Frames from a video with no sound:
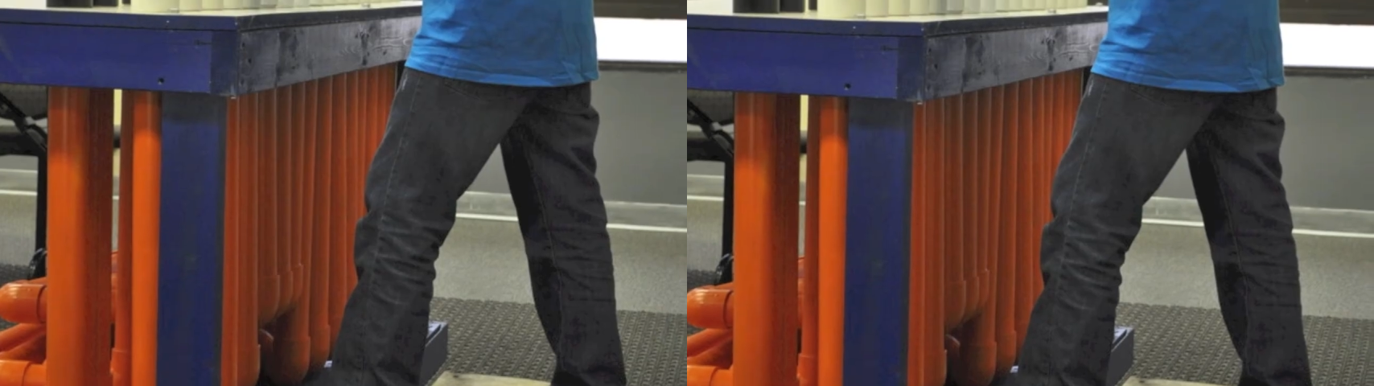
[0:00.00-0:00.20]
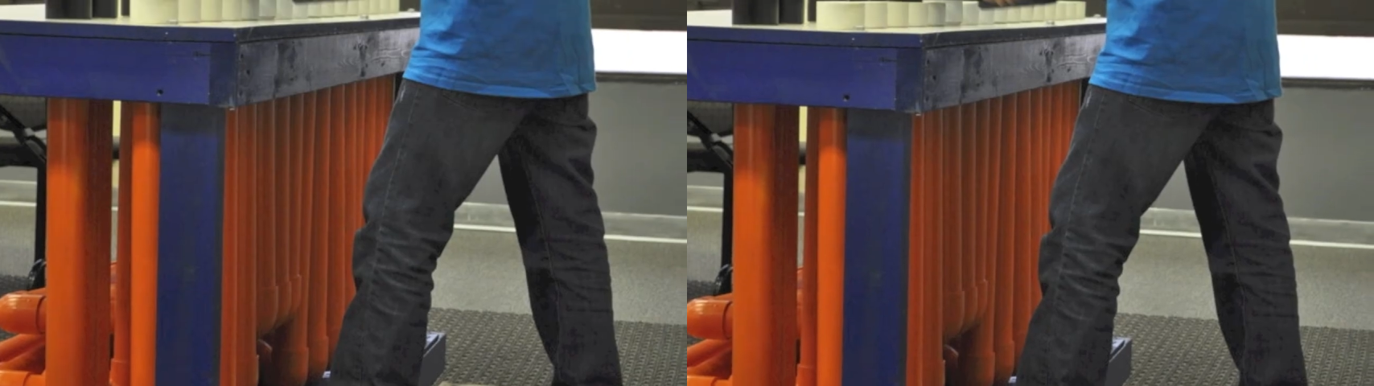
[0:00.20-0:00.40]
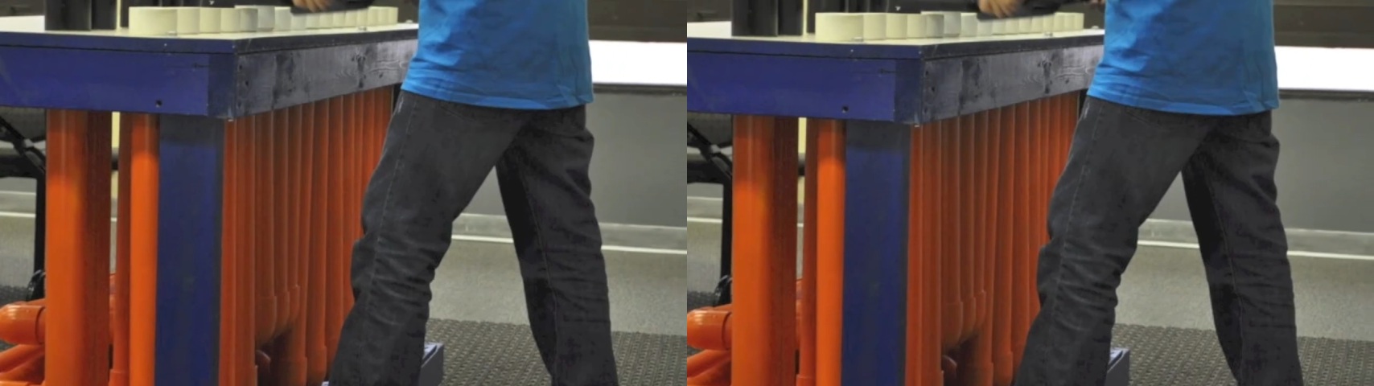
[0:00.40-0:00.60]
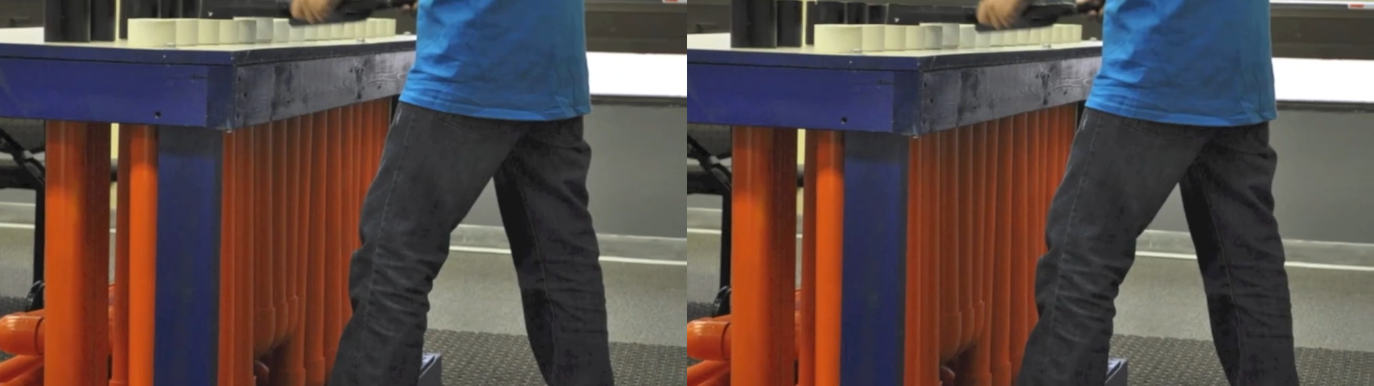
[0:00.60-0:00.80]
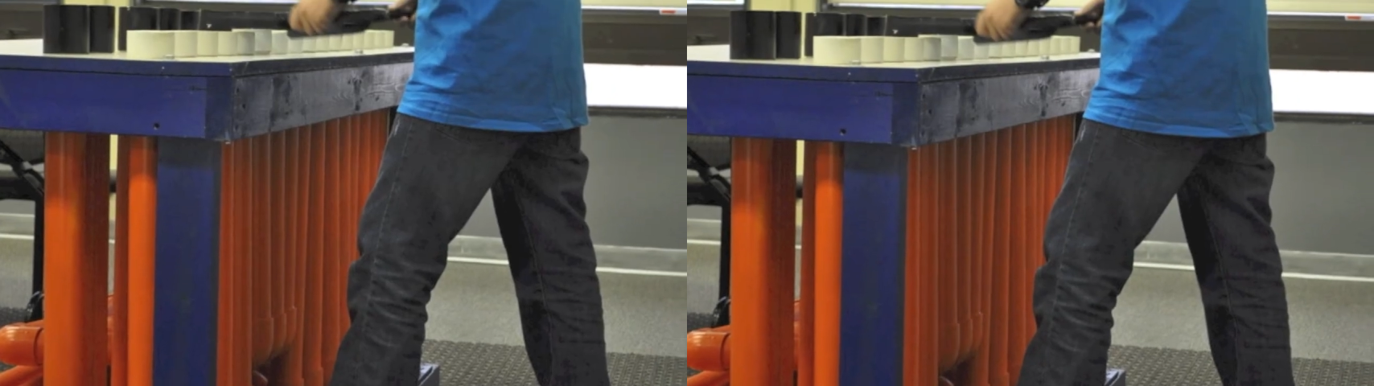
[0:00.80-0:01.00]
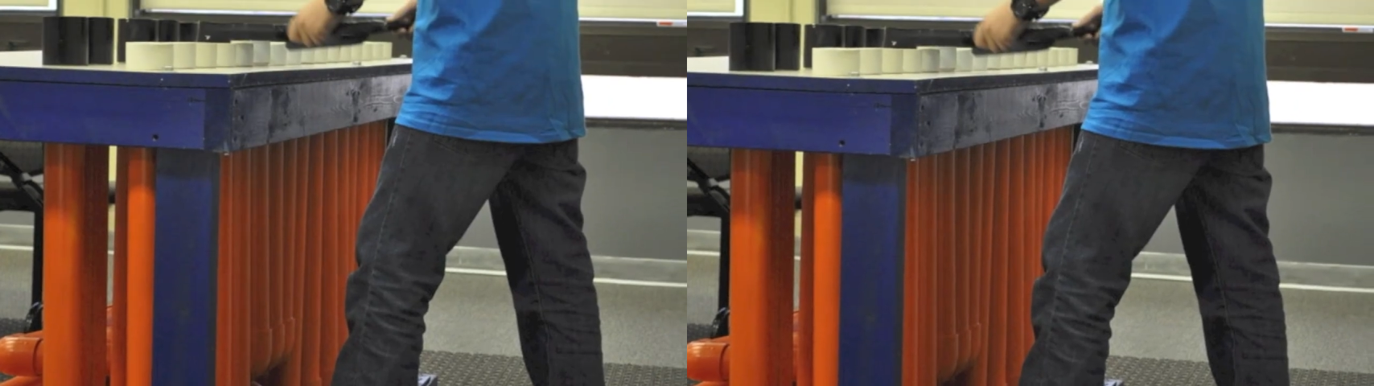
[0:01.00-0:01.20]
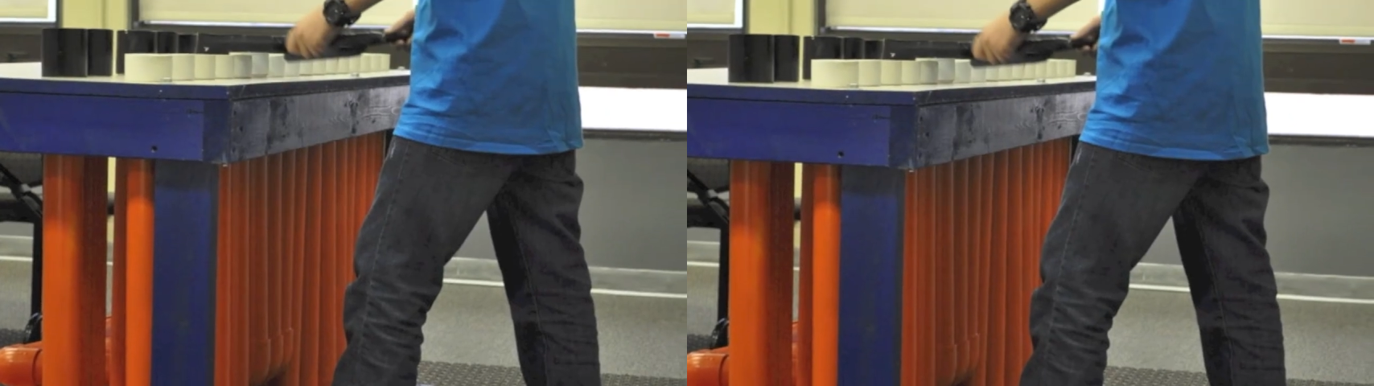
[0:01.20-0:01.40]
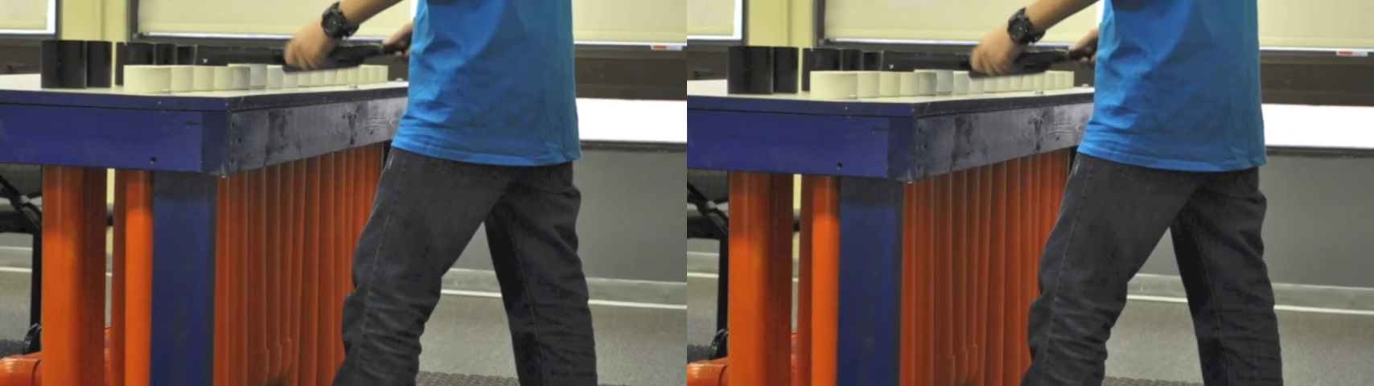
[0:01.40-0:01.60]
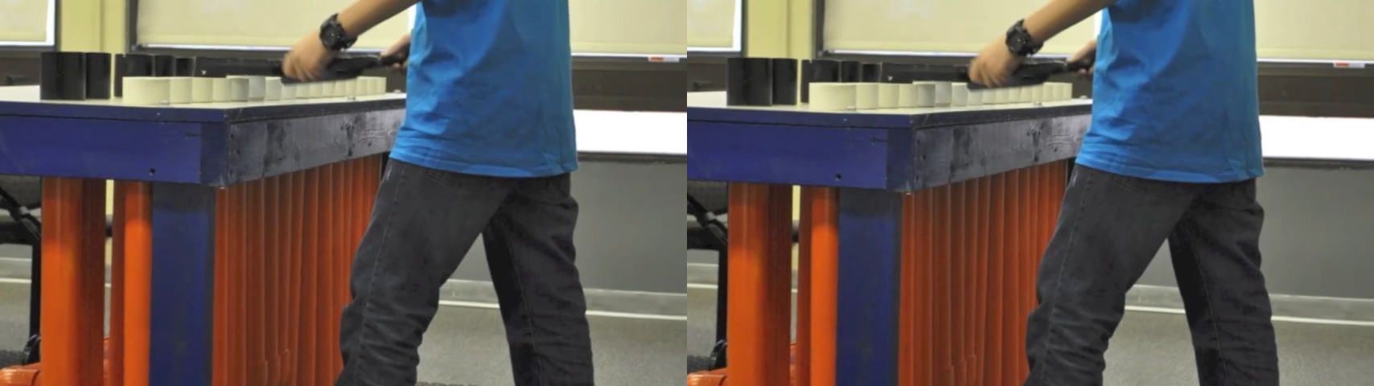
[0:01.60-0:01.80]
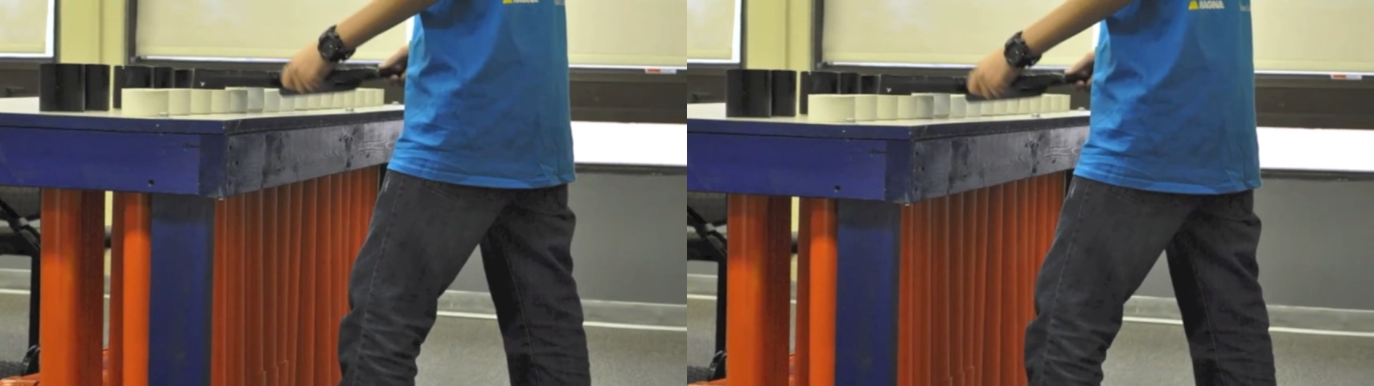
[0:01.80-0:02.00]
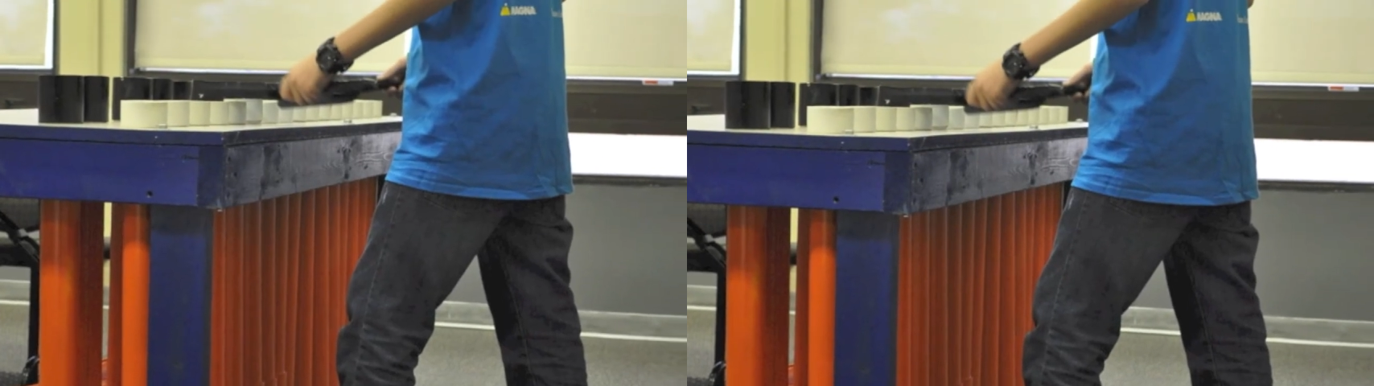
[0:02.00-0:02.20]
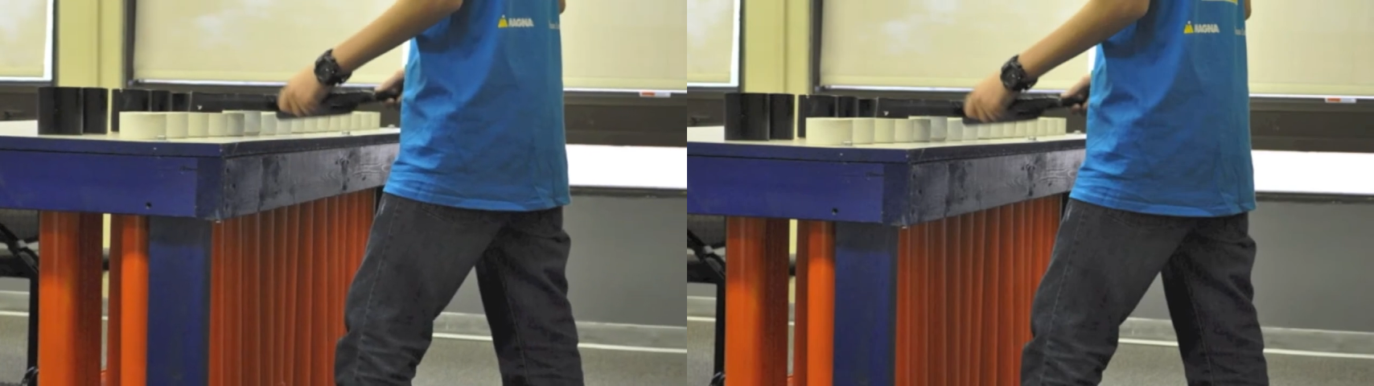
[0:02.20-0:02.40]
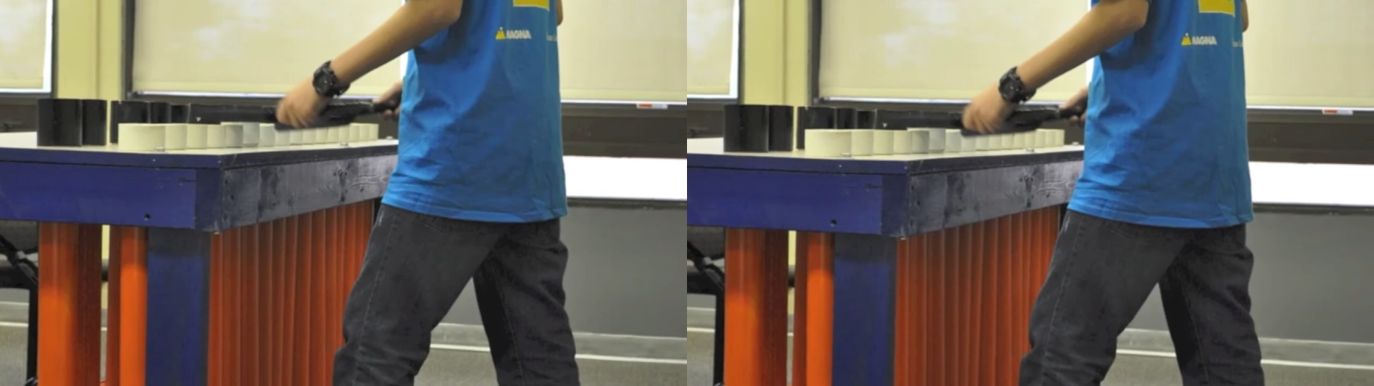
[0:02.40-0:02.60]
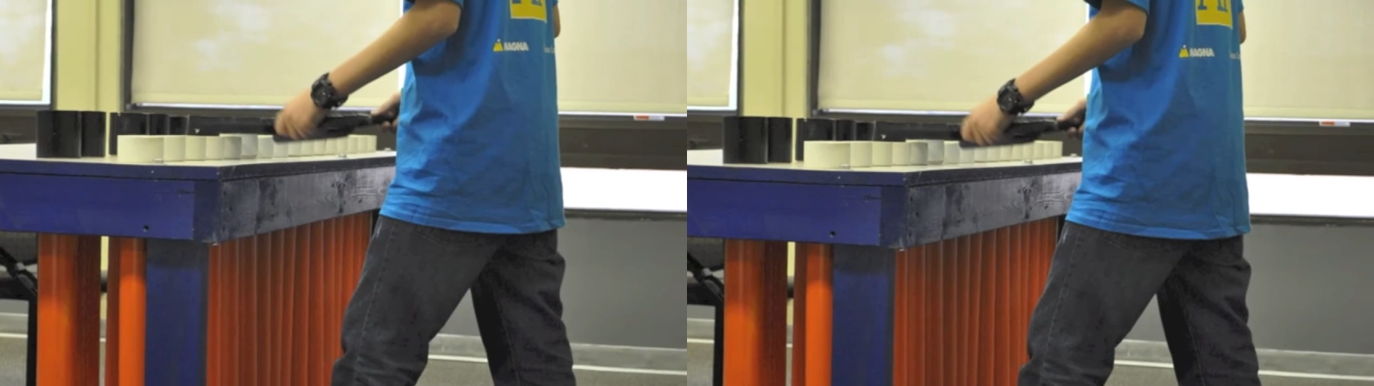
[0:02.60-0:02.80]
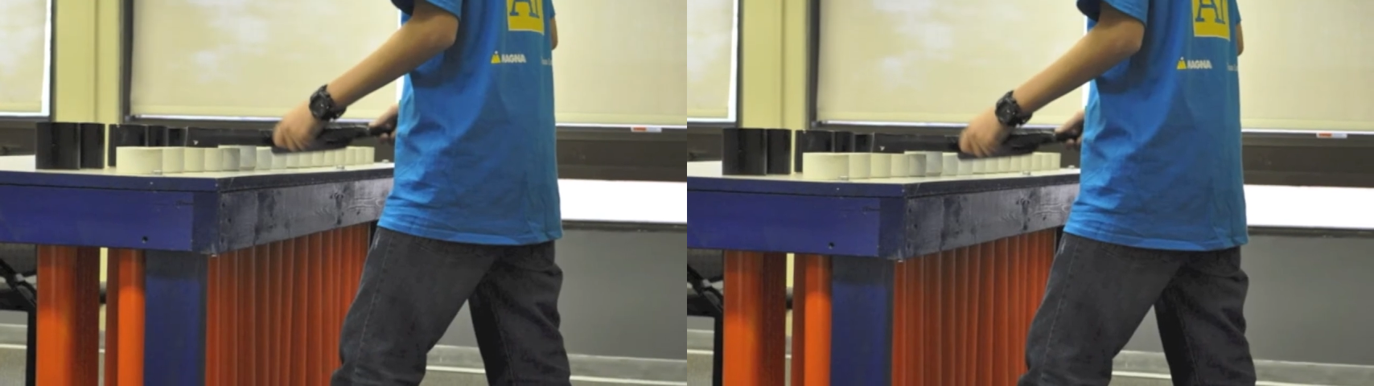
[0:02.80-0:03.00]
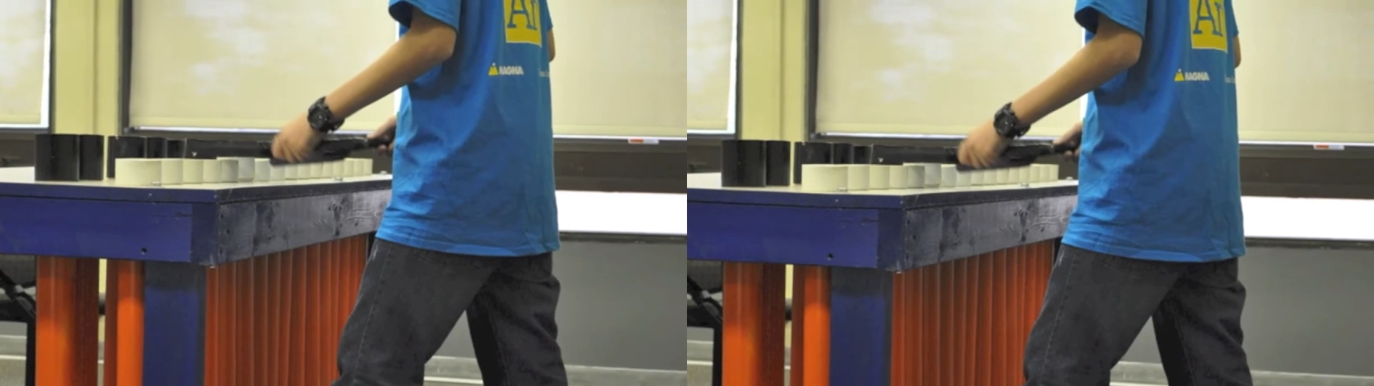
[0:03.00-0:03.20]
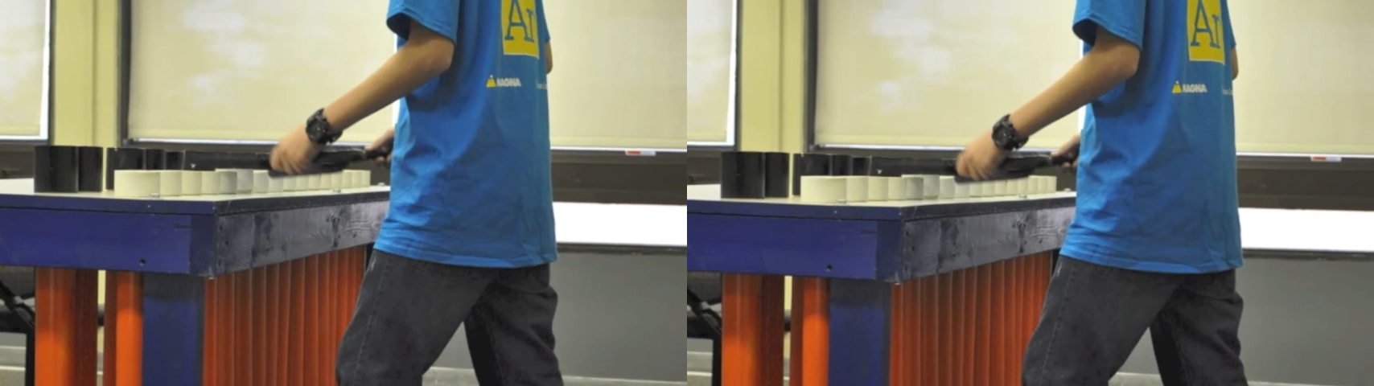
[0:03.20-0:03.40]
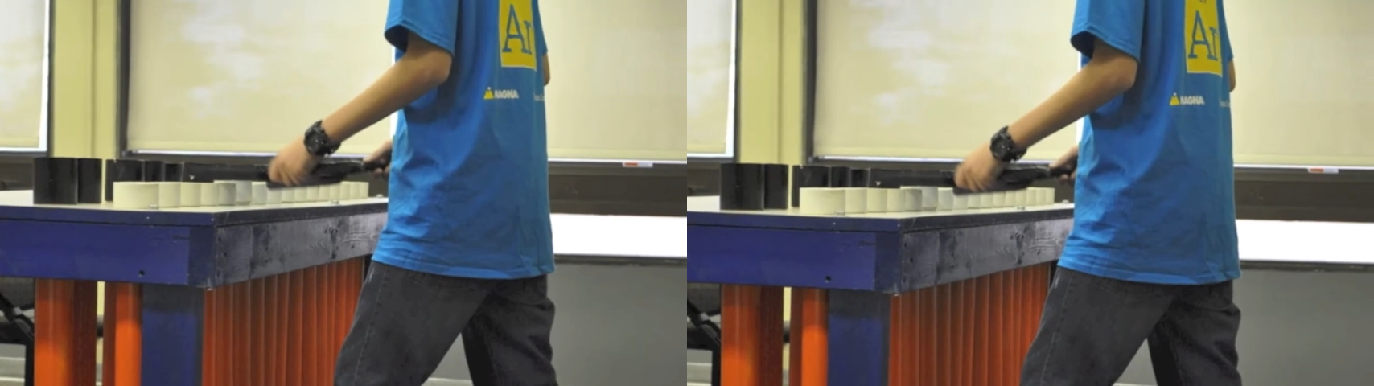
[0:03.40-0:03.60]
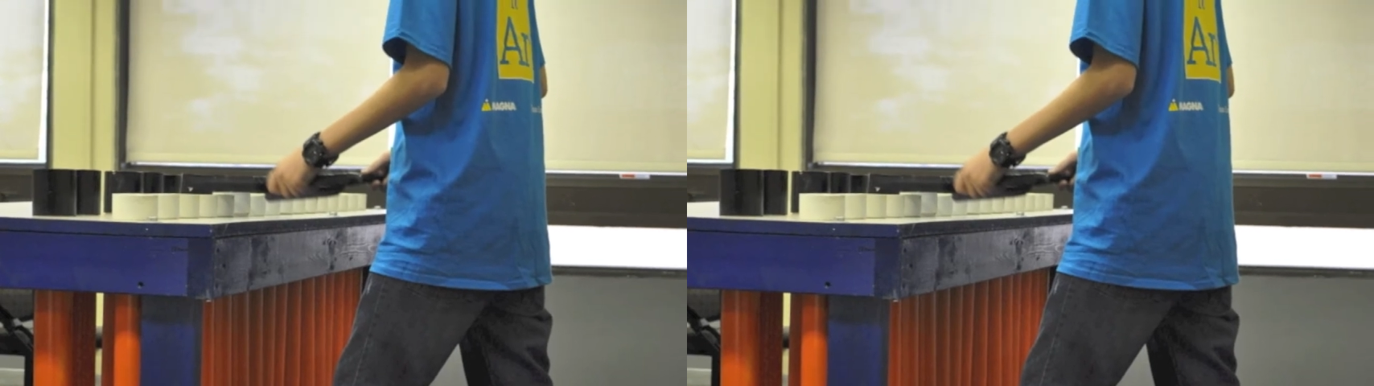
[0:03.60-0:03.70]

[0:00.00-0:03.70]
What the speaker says: [unreadable: no face in view]